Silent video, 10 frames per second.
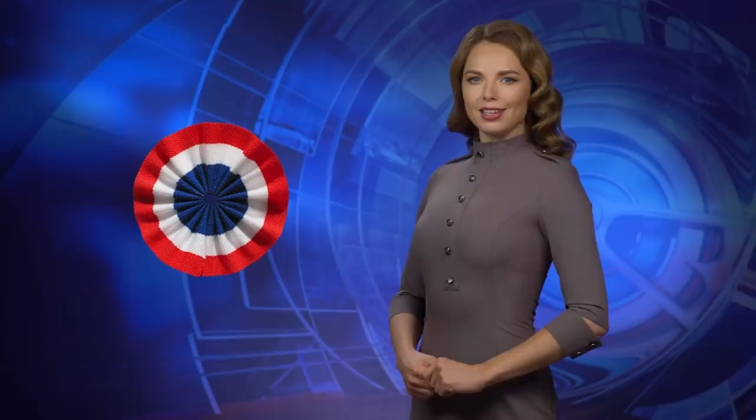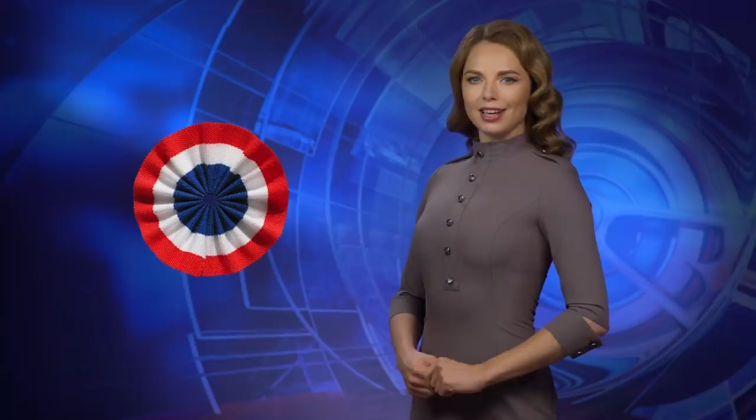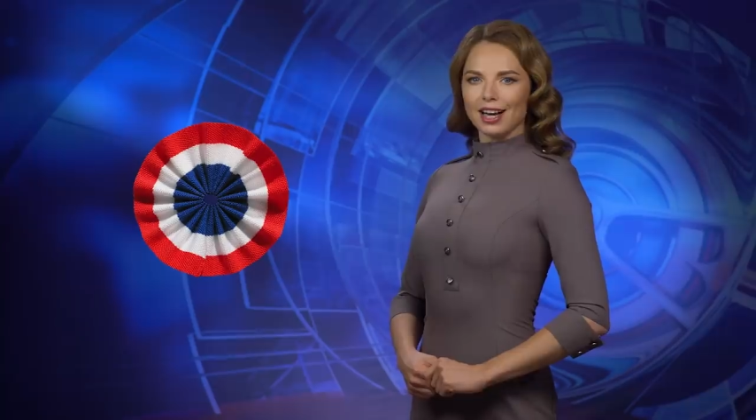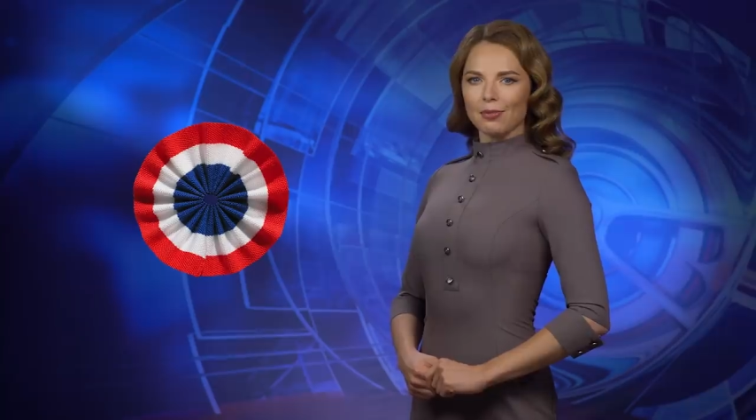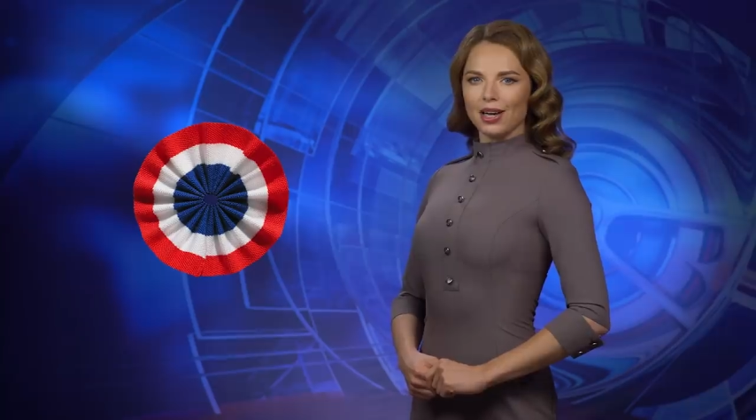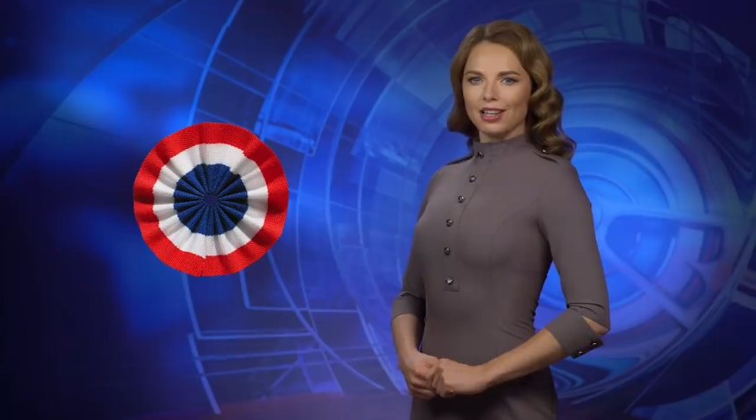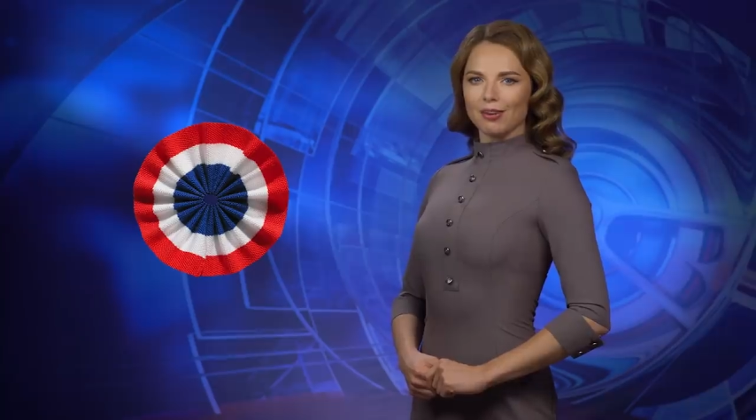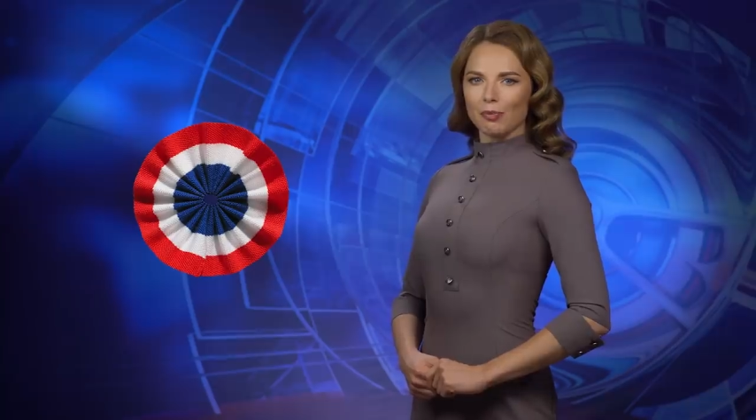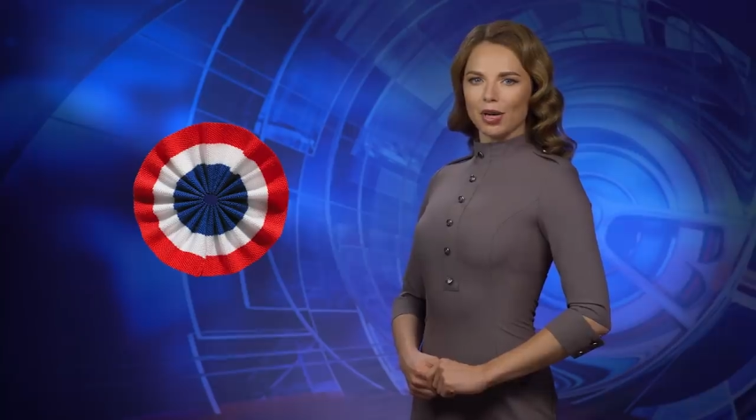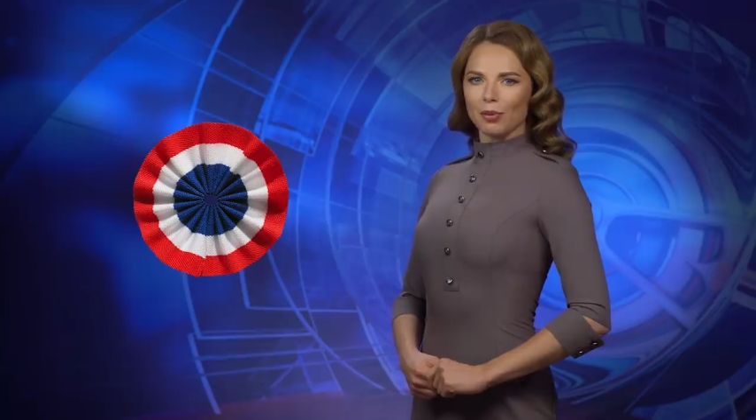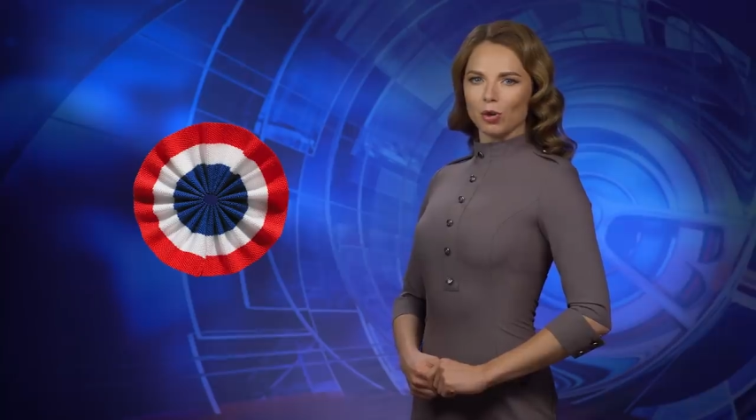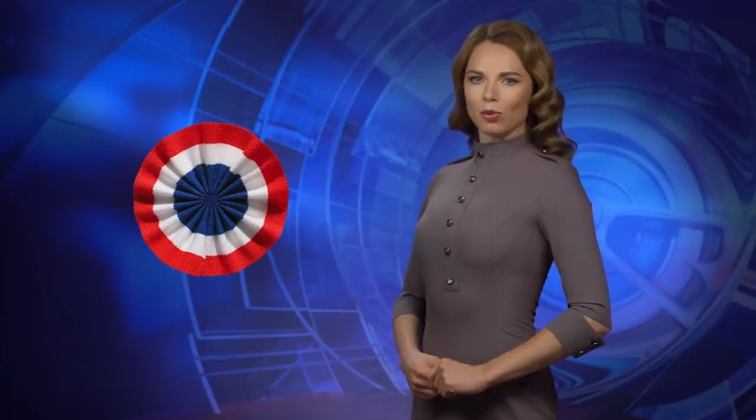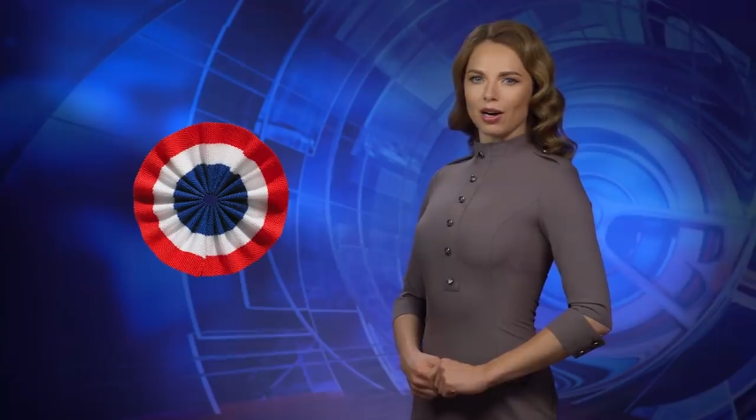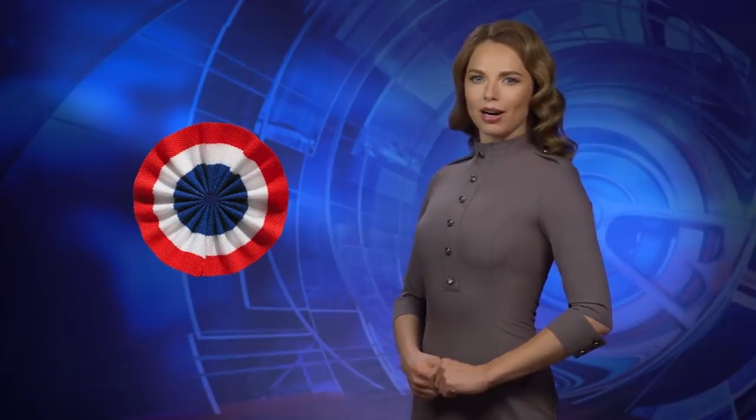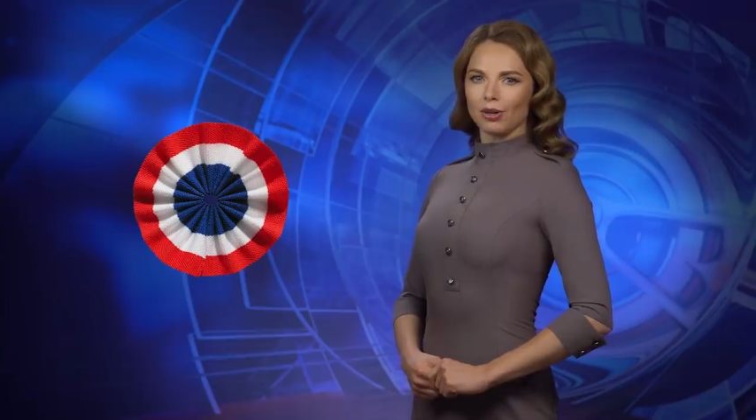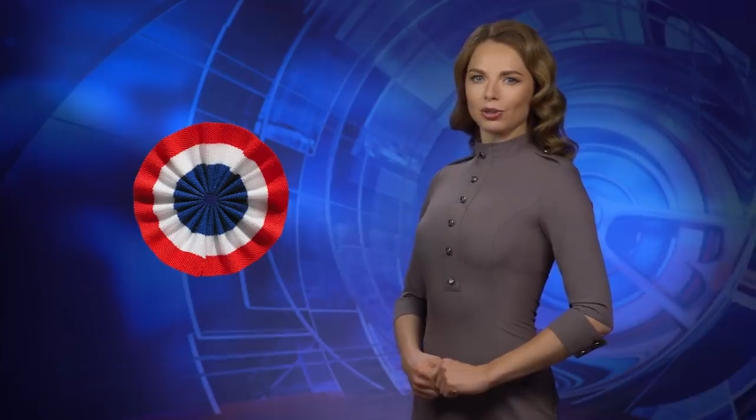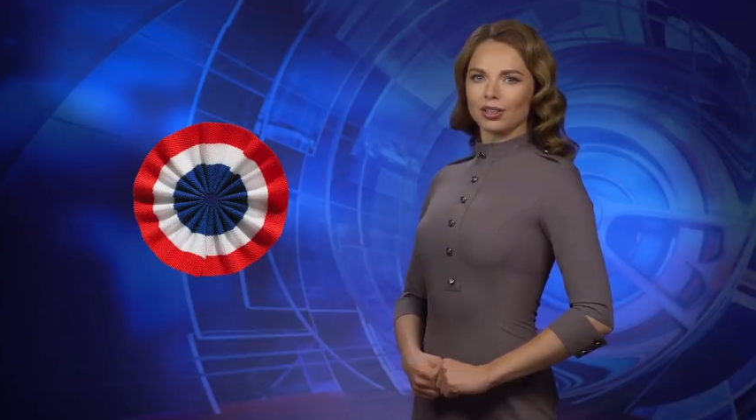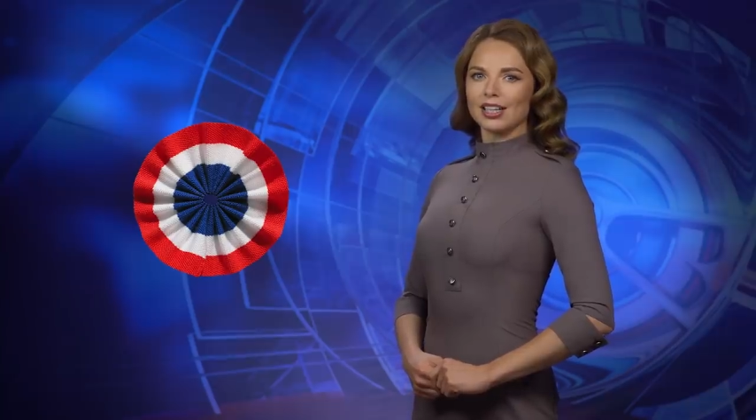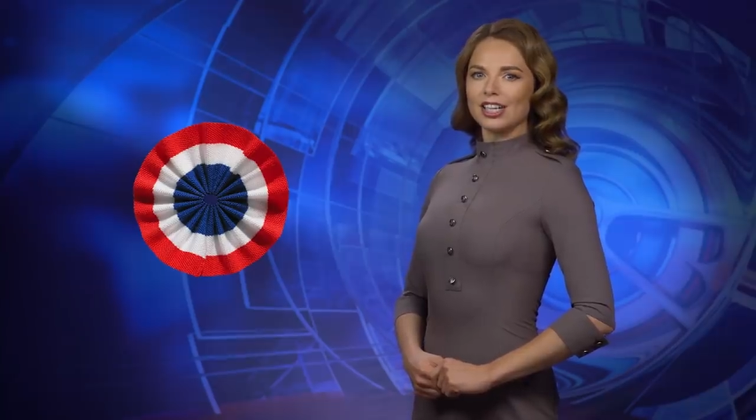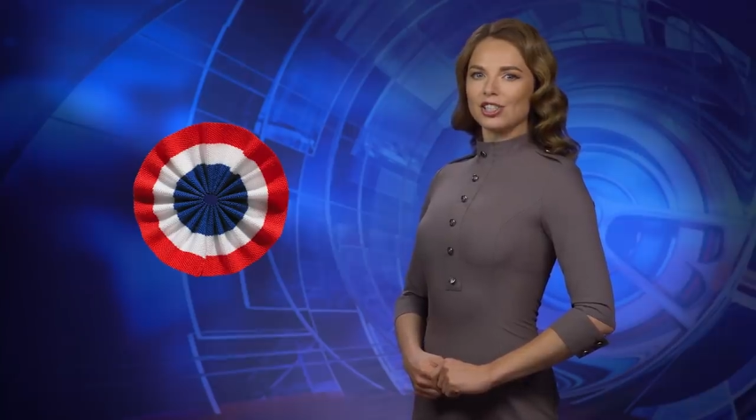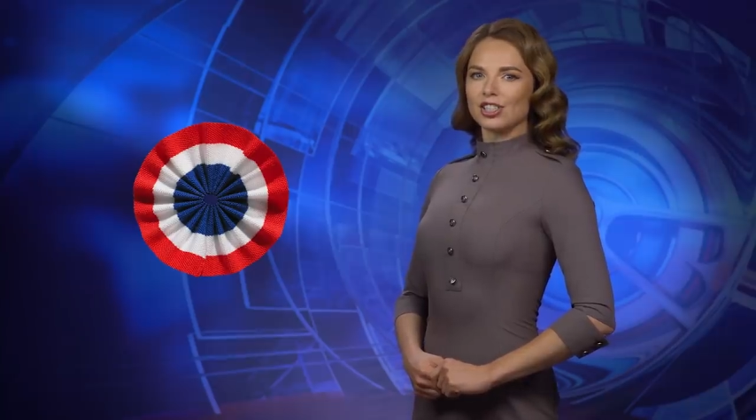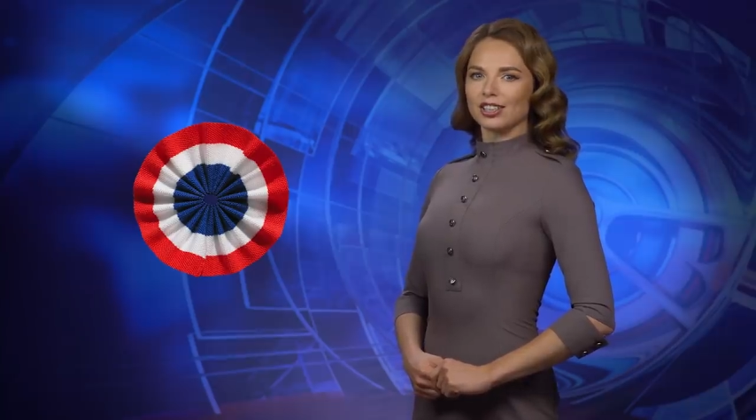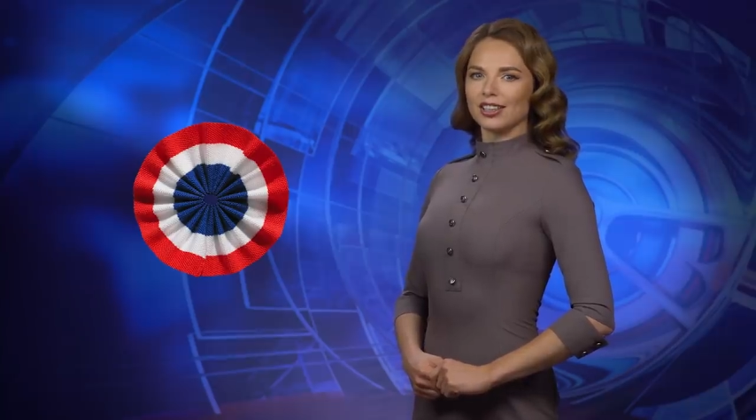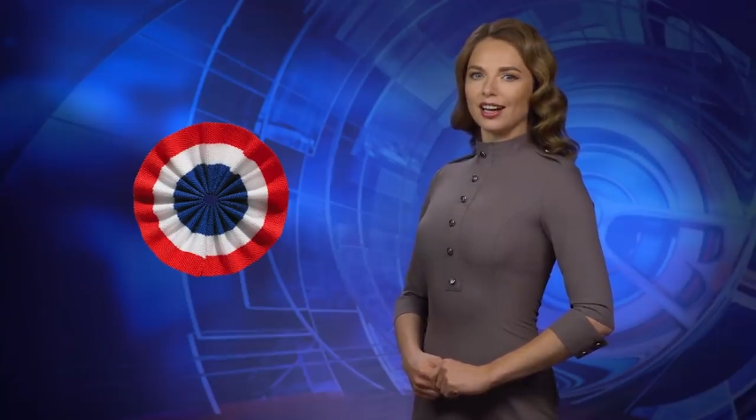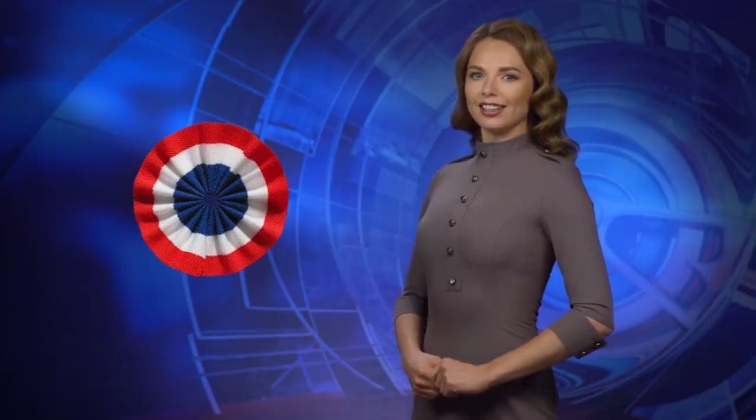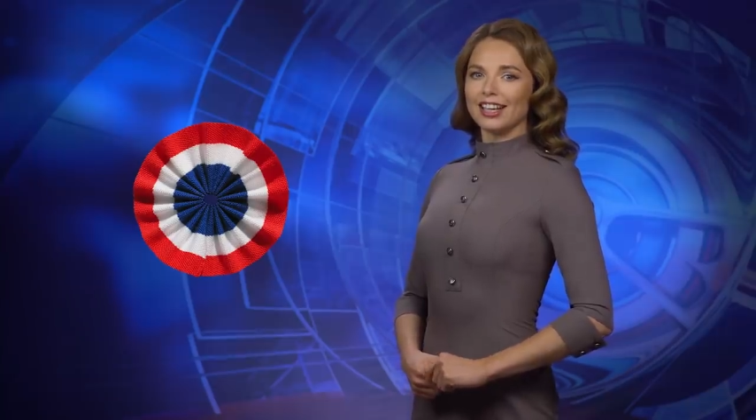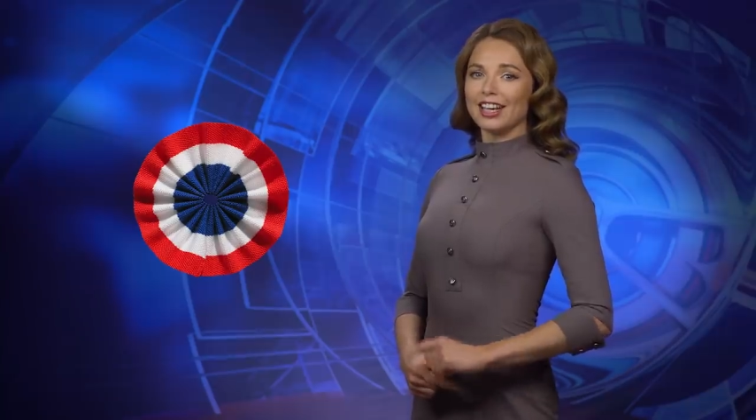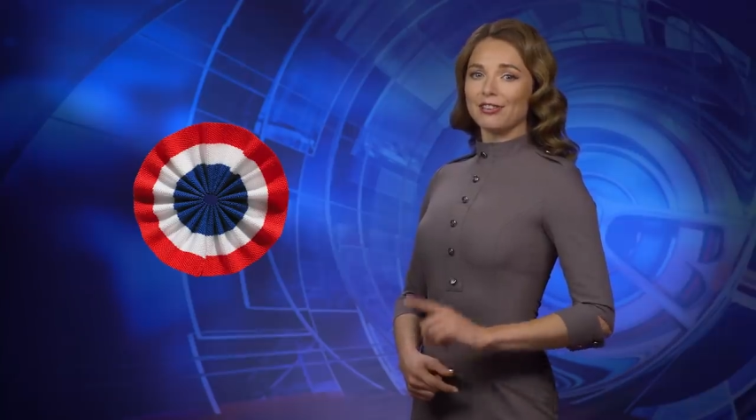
credits, Days of Warships premium account,